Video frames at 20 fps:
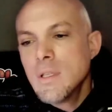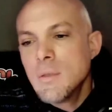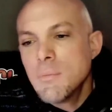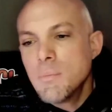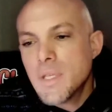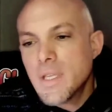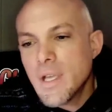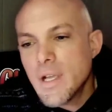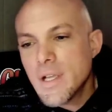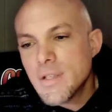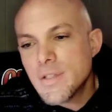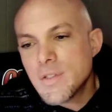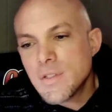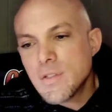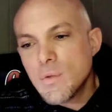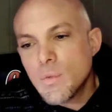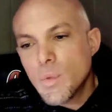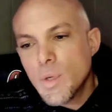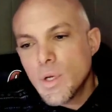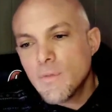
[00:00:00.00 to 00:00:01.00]

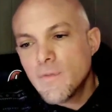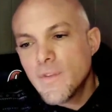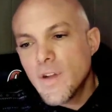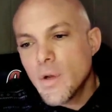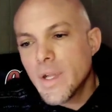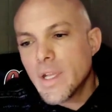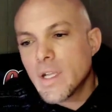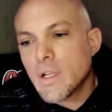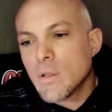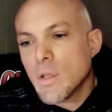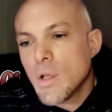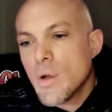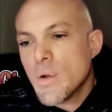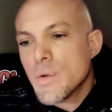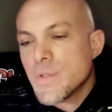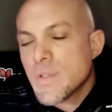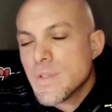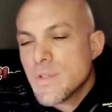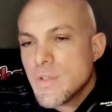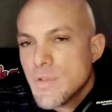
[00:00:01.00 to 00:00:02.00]
Because we're very
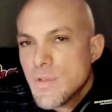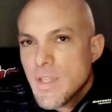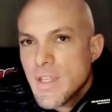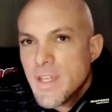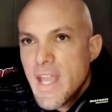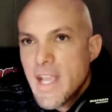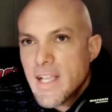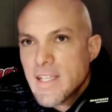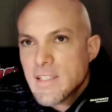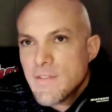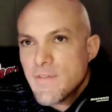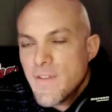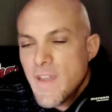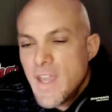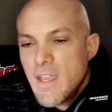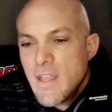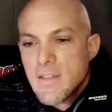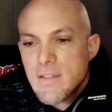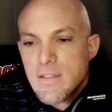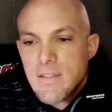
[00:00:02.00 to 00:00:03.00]
close to the next
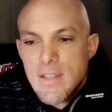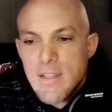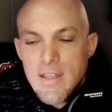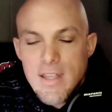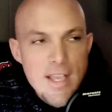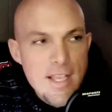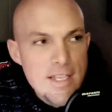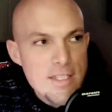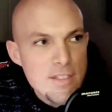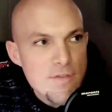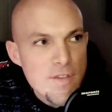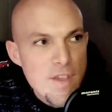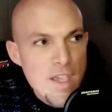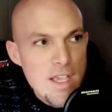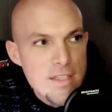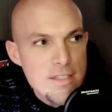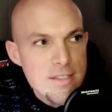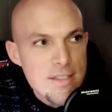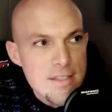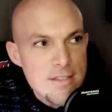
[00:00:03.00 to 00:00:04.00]
phase, and the next
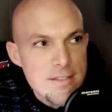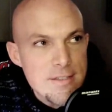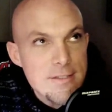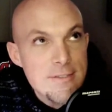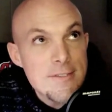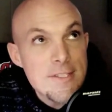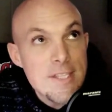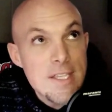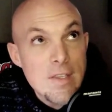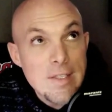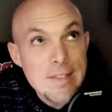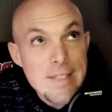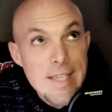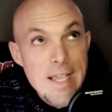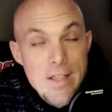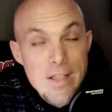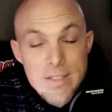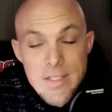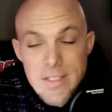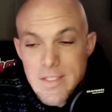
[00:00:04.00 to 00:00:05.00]
phase is ceiling
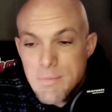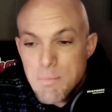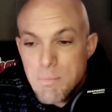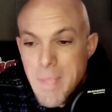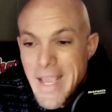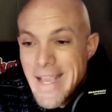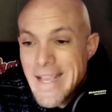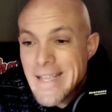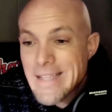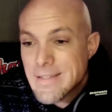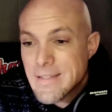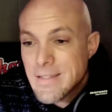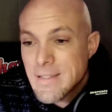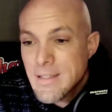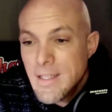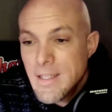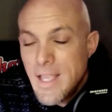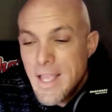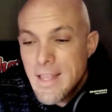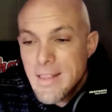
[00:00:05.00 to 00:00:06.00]
tiles and paint,
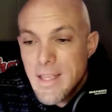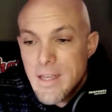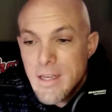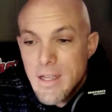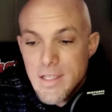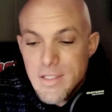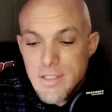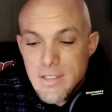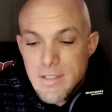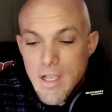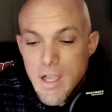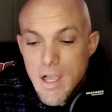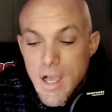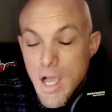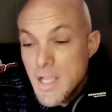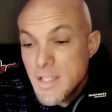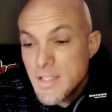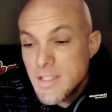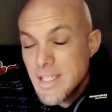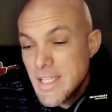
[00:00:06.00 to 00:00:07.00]
and then us
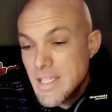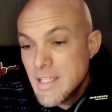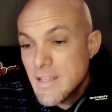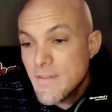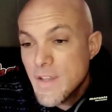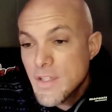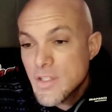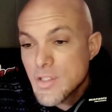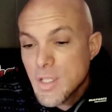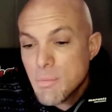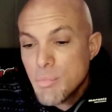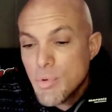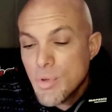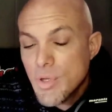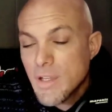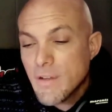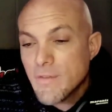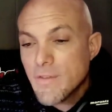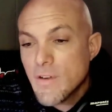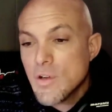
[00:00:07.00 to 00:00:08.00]
individually
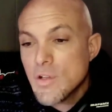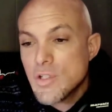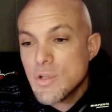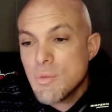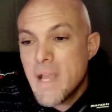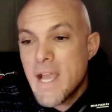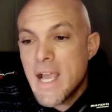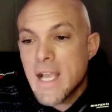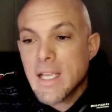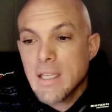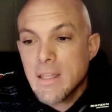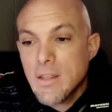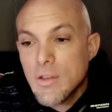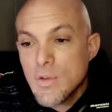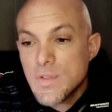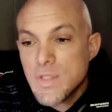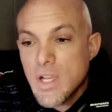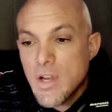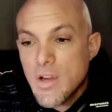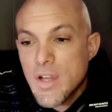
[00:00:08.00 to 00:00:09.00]
putting furniture back in
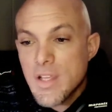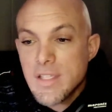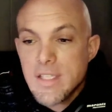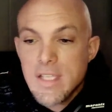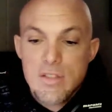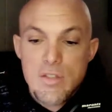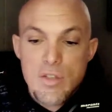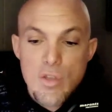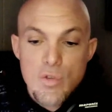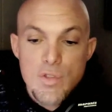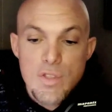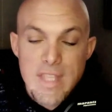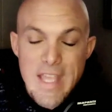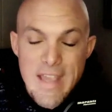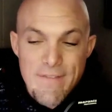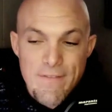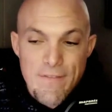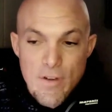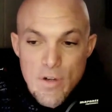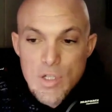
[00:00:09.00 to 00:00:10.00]
those areas because
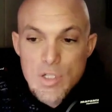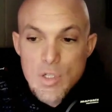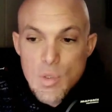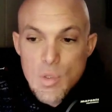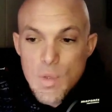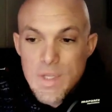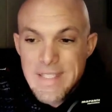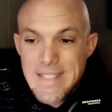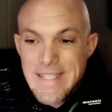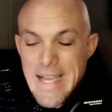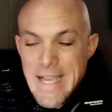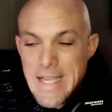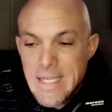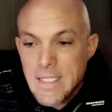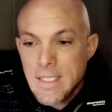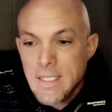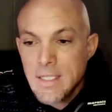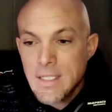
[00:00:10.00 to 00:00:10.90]
that furniture was not